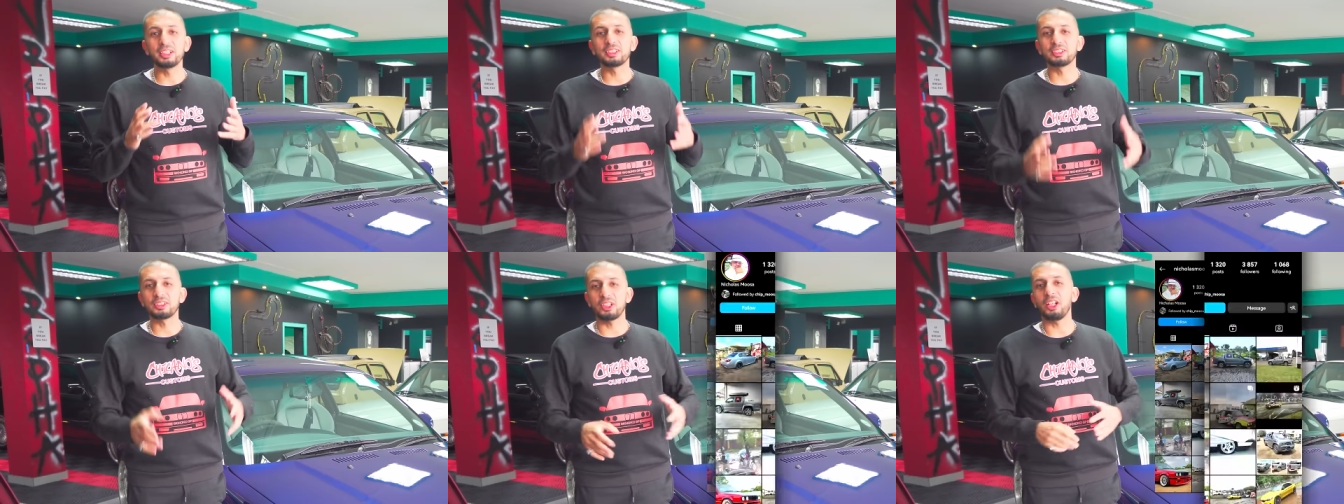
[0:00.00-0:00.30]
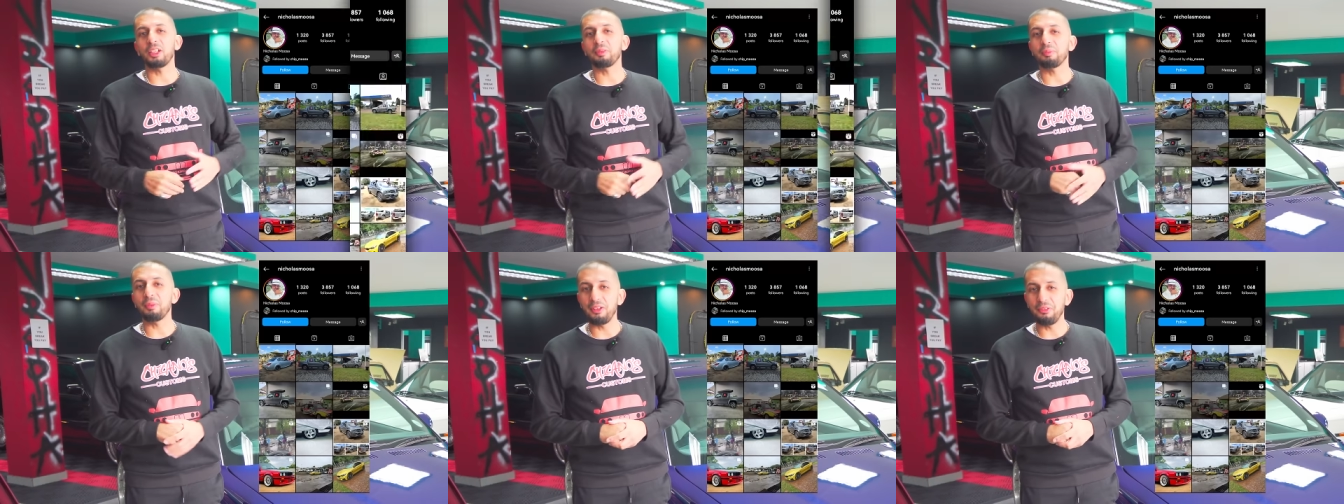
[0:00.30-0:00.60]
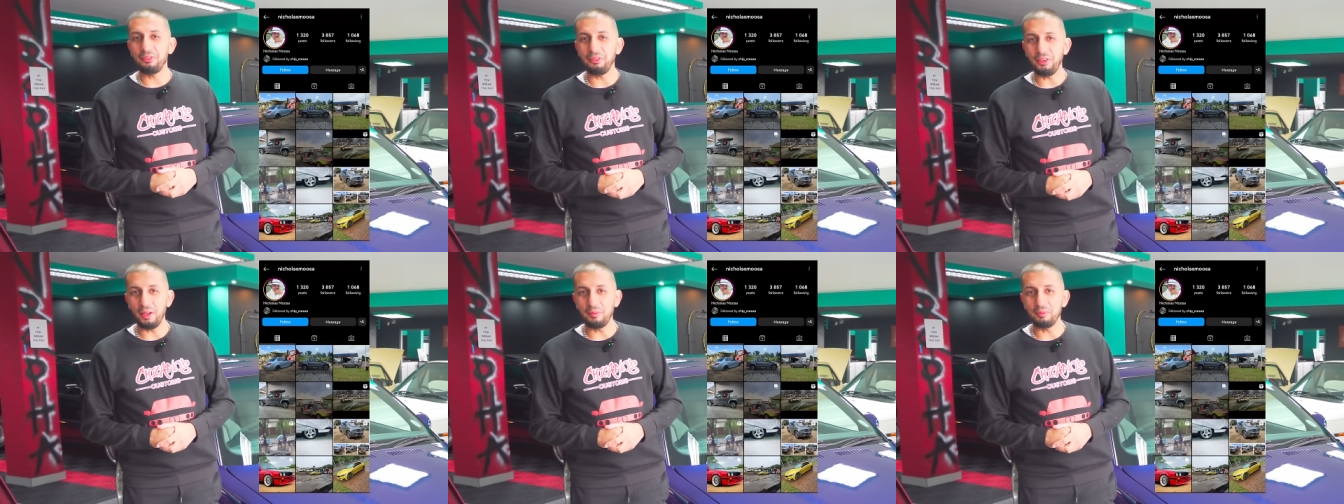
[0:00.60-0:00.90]
he's not my
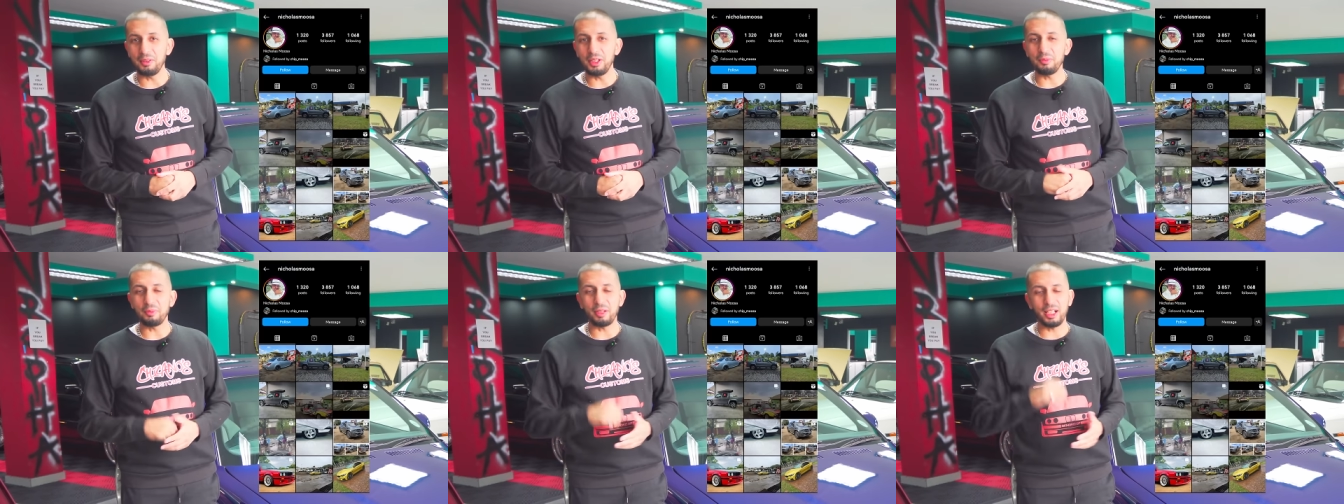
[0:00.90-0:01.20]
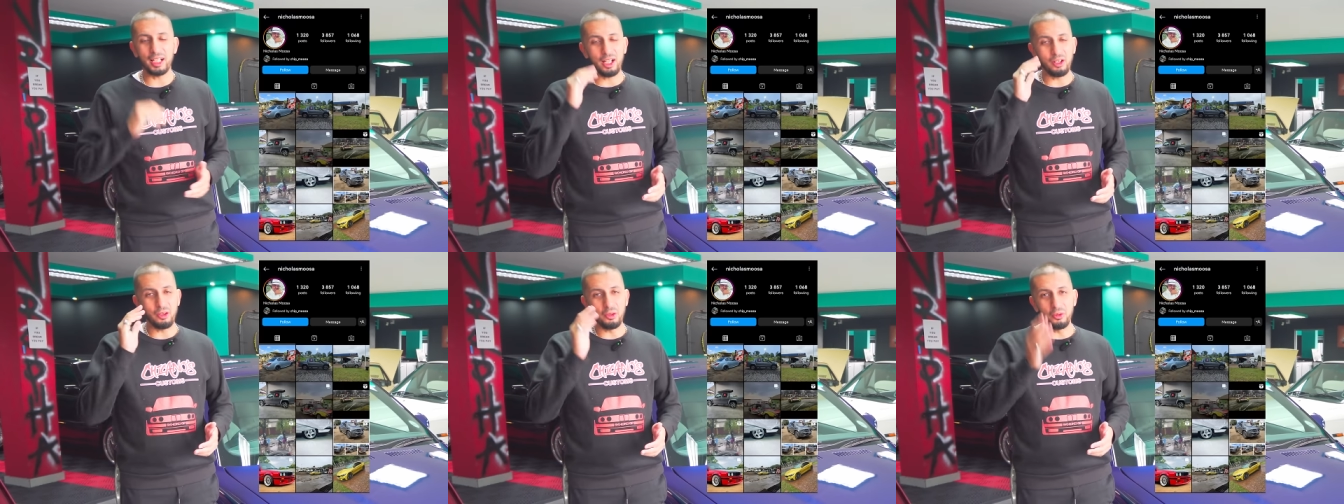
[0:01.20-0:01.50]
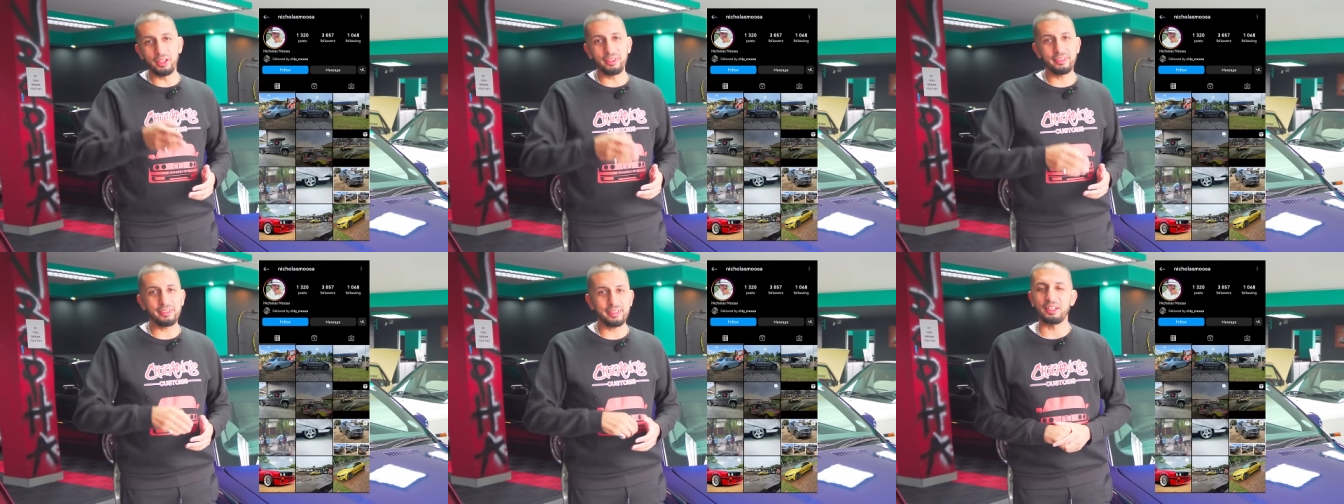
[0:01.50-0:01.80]
family, but I
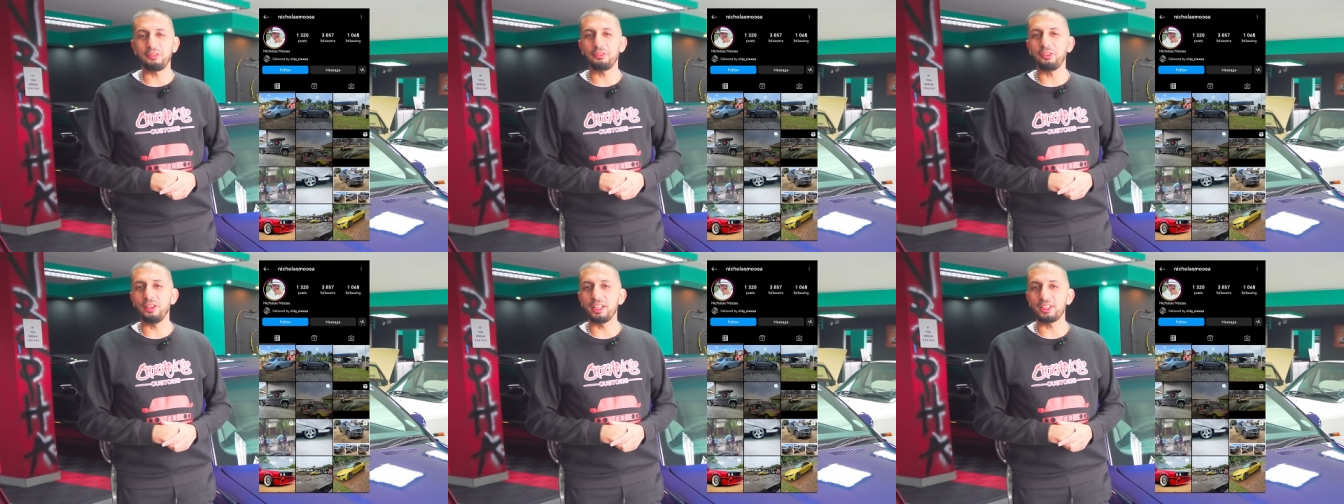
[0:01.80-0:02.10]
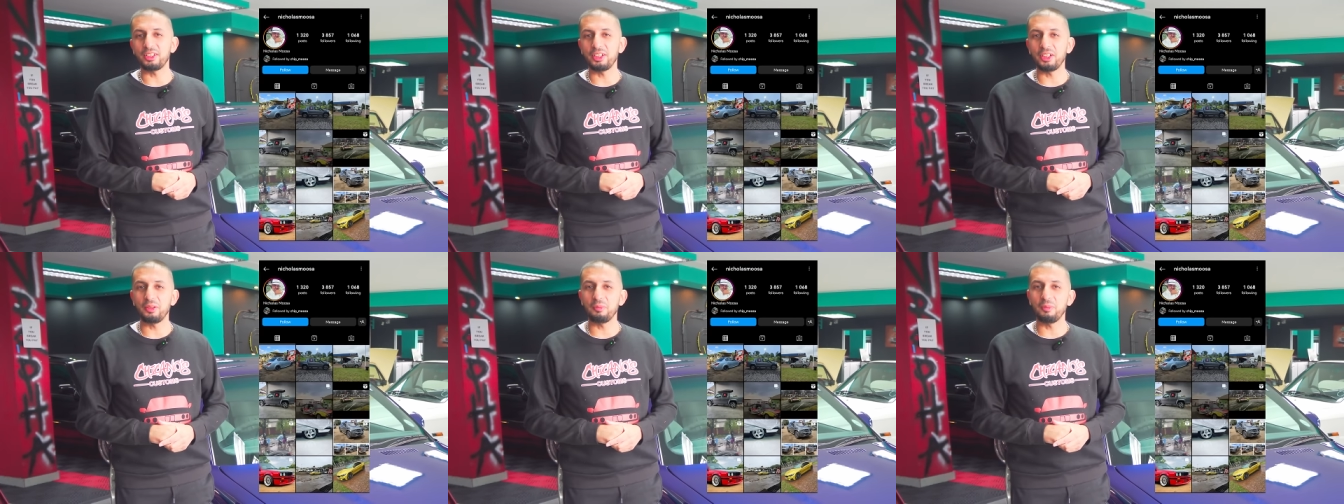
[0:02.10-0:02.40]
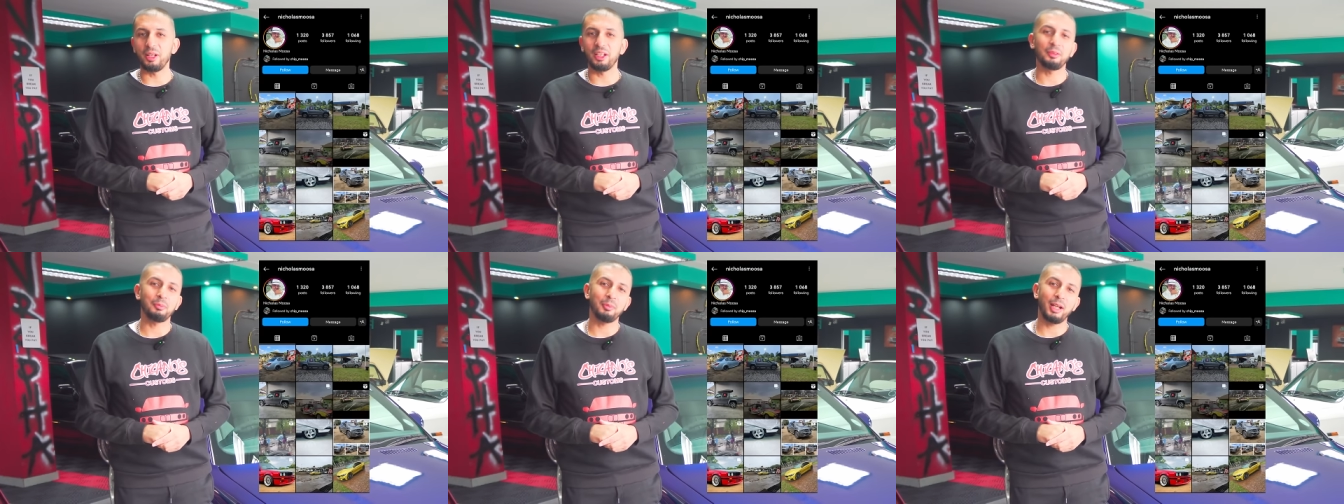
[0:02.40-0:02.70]
always refer to
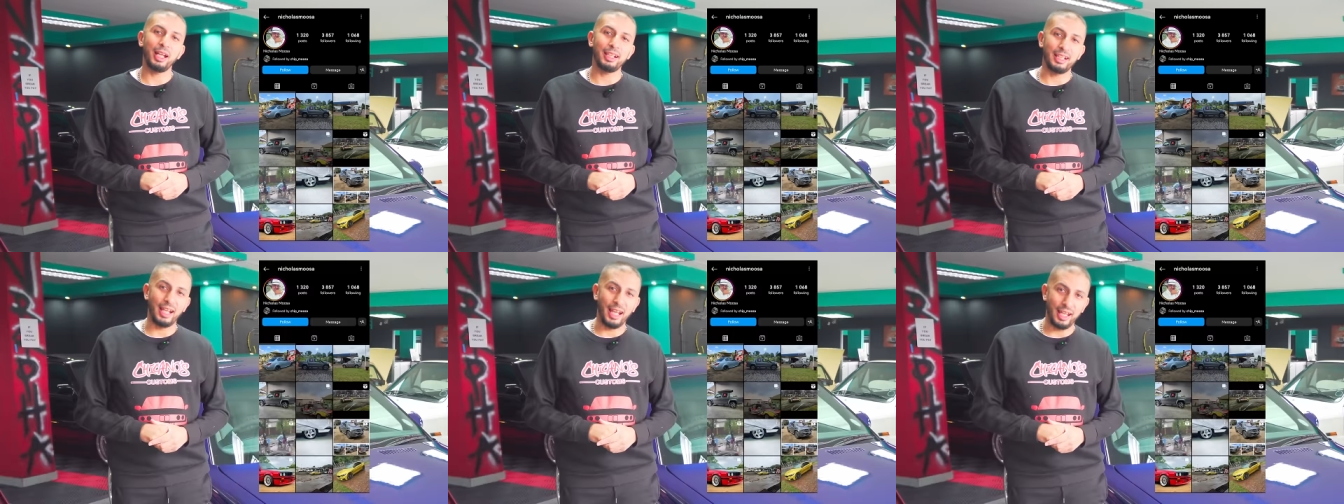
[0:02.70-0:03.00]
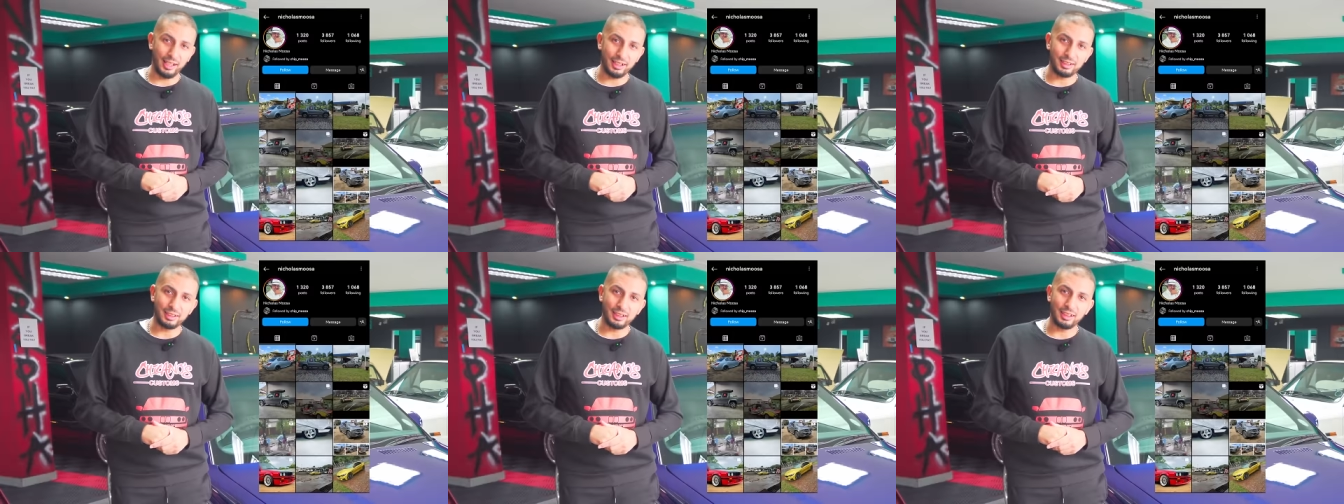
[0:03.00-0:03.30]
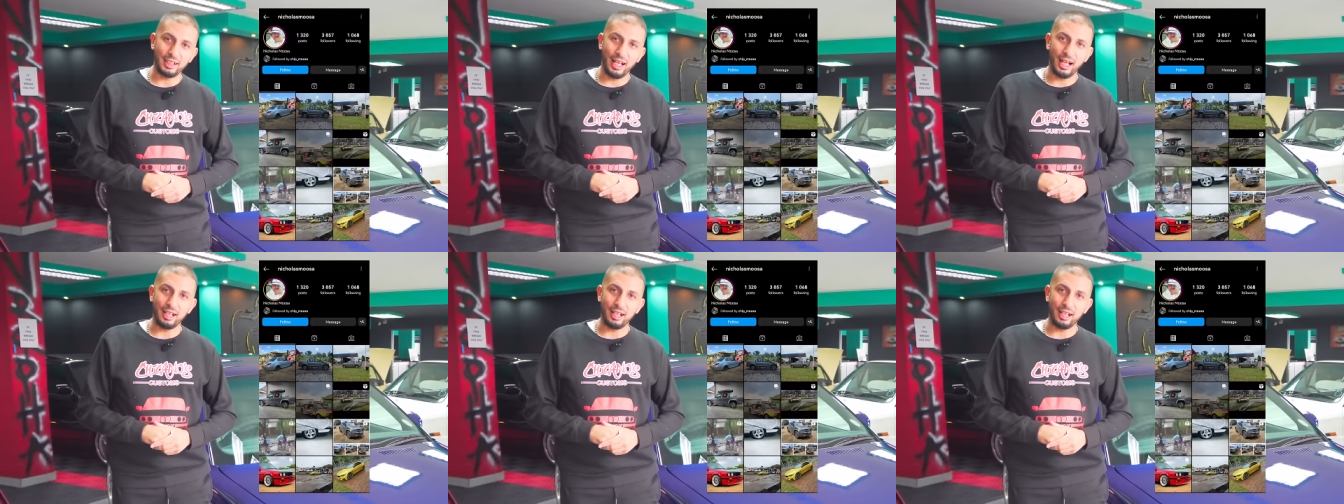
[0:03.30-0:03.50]
him as my inherited